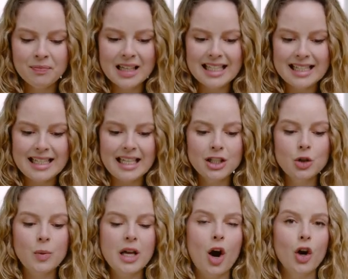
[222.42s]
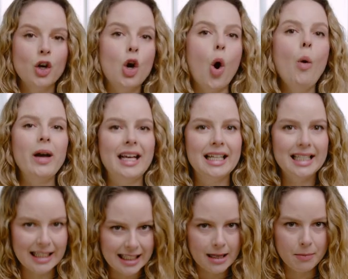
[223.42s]
since we are going to
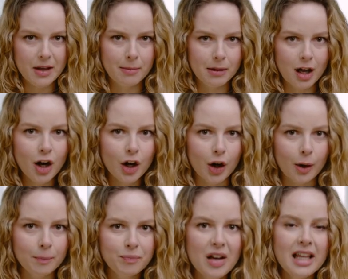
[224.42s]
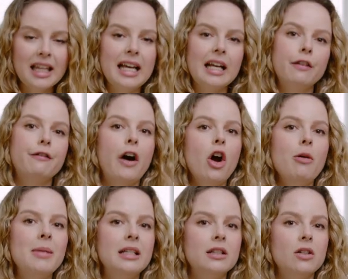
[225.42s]
keep them longer, the
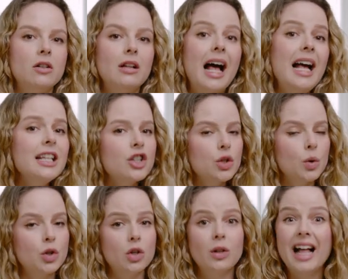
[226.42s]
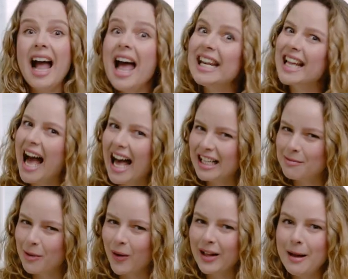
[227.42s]
environmental and social and
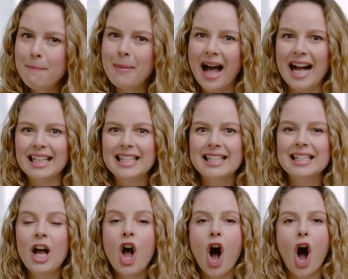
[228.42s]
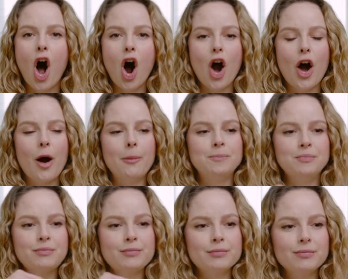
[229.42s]
animal impacts are
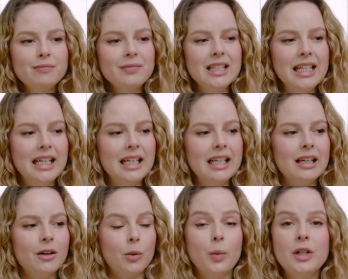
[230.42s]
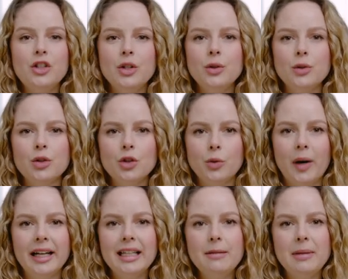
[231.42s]
reduced,
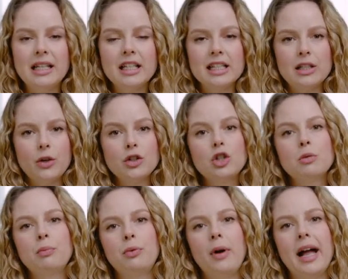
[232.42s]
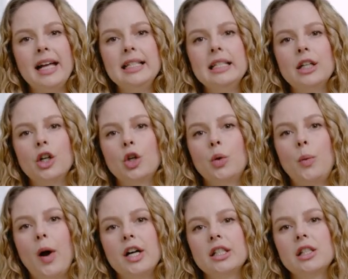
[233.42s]
right? Because they're spread
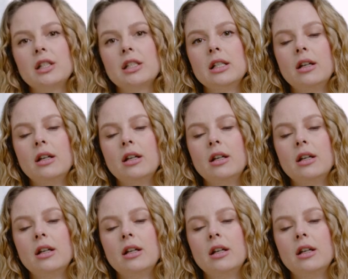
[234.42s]
across